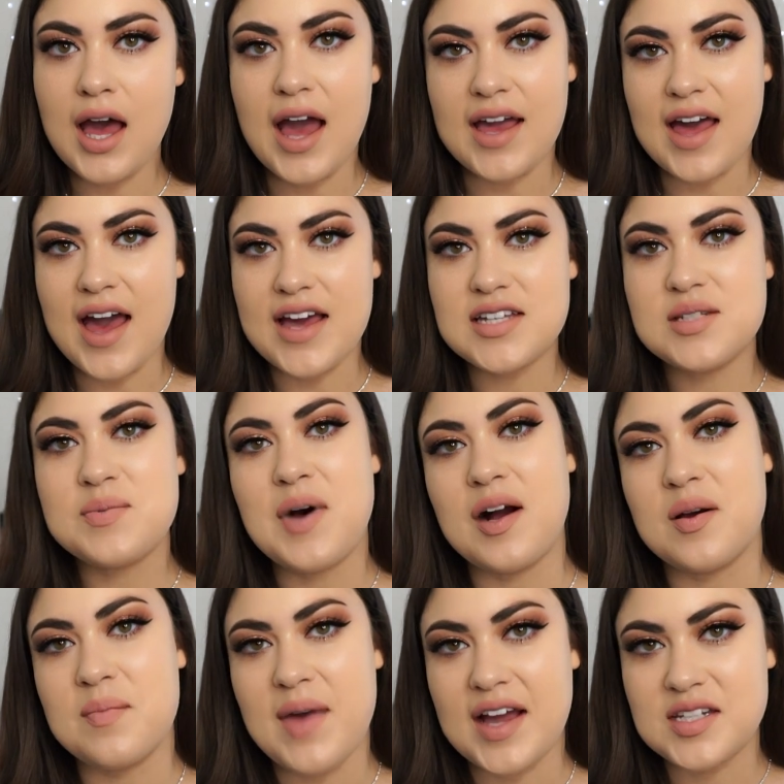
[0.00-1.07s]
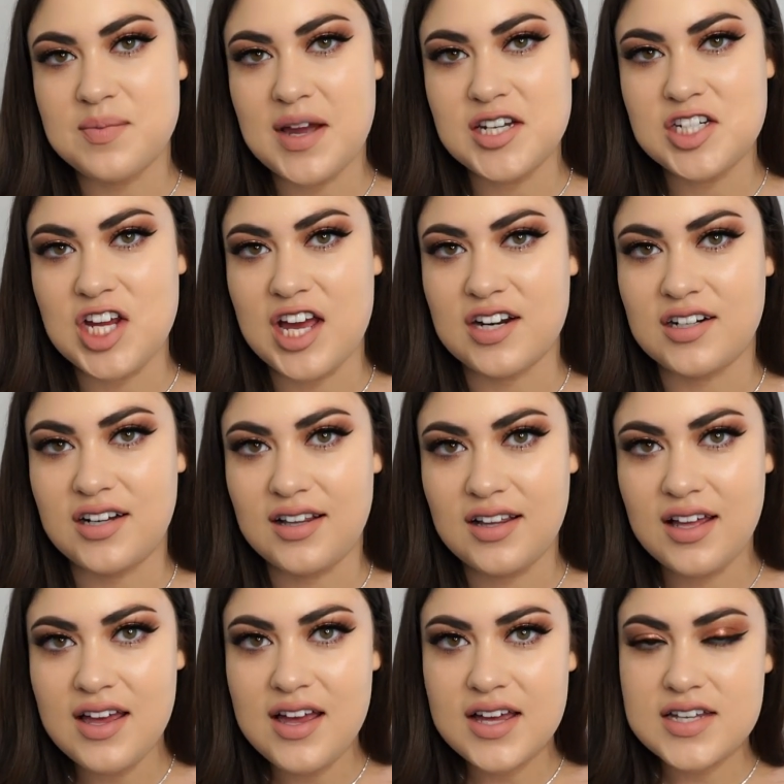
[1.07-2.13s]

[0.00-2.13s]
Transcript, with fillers: Hi guys, welcome back to my channel.